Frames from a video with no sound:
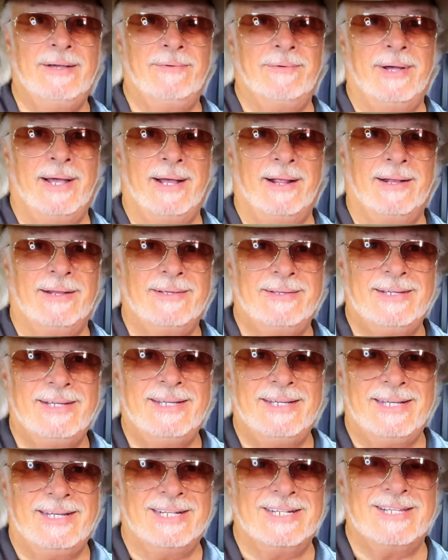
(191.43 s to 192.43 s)
Well,
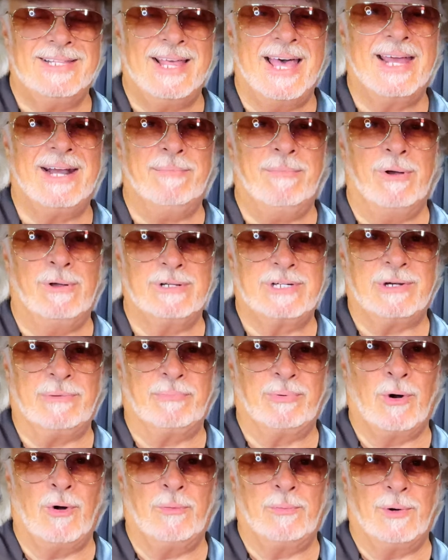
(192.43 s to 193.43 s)
isn't that a most
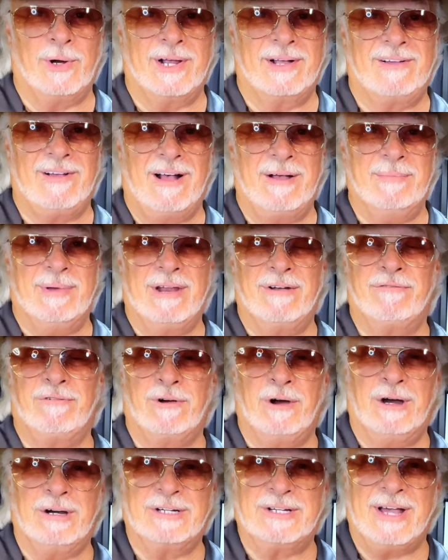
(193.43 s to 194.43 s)
appropriate comment
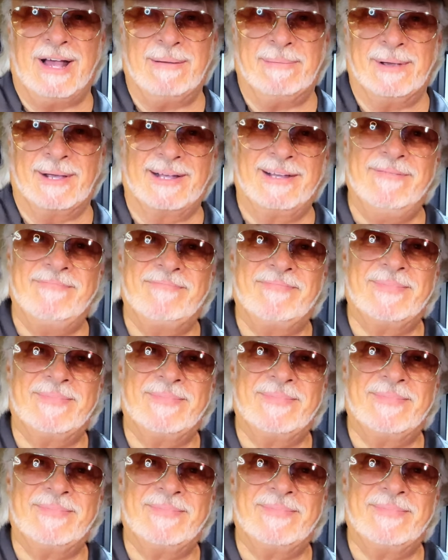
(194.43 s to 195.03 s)
for our topic?